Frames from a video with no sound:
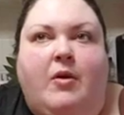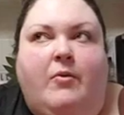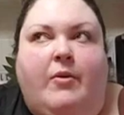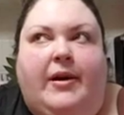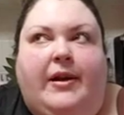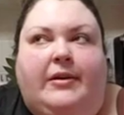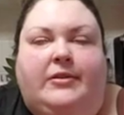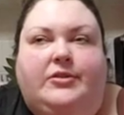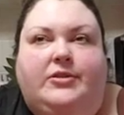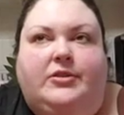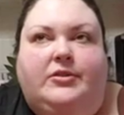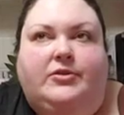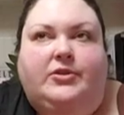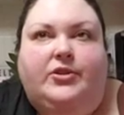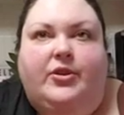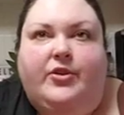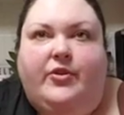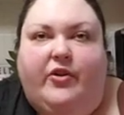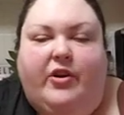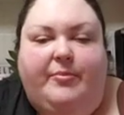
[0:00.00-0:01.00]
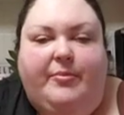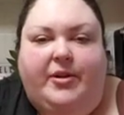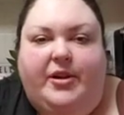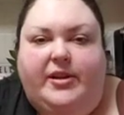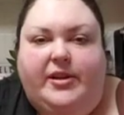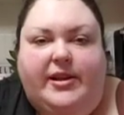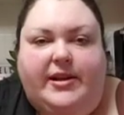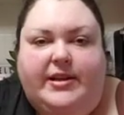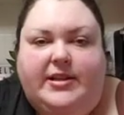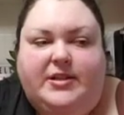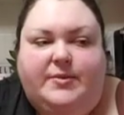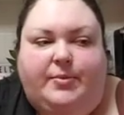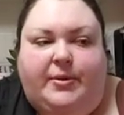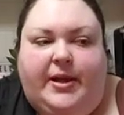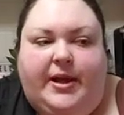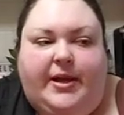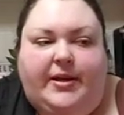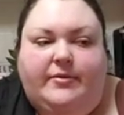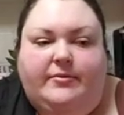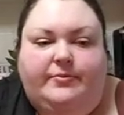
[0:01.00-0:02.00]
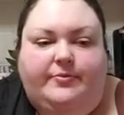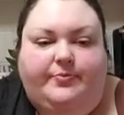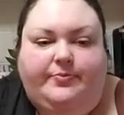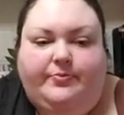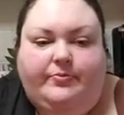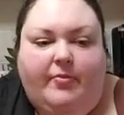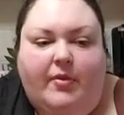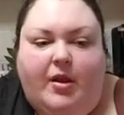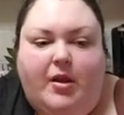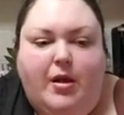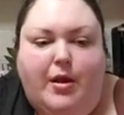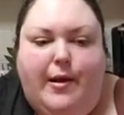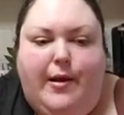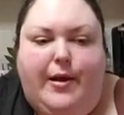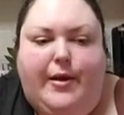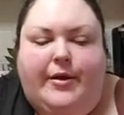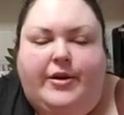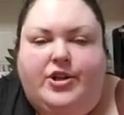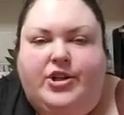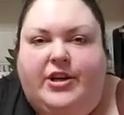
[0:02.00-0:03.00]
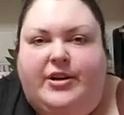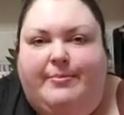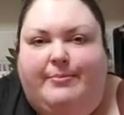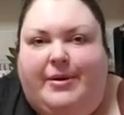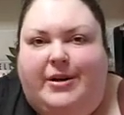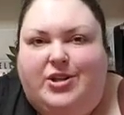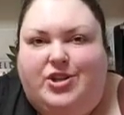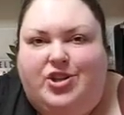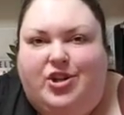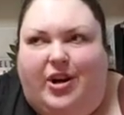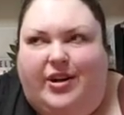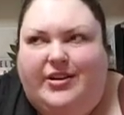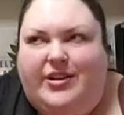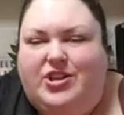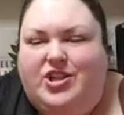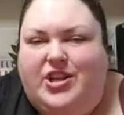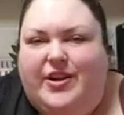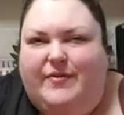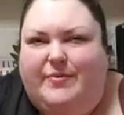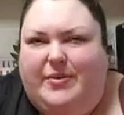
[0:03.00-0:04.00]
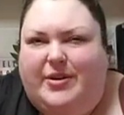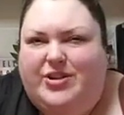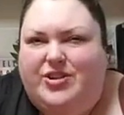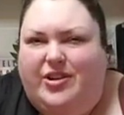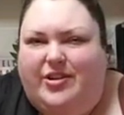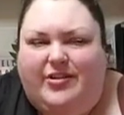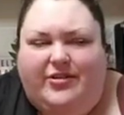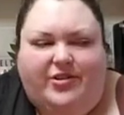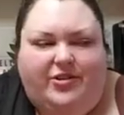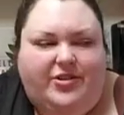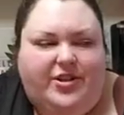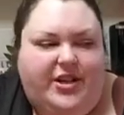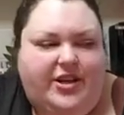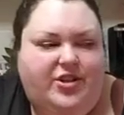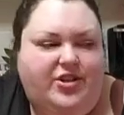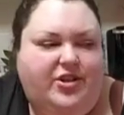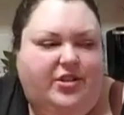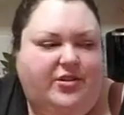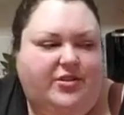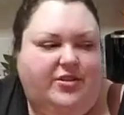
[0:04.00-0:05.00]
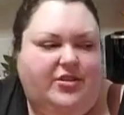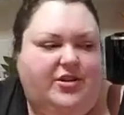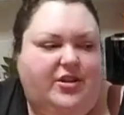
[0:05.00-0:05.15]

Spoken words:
What else? So the criminal I explained. She had a mugshot. Didn't she have a mugshot on her t-shirt?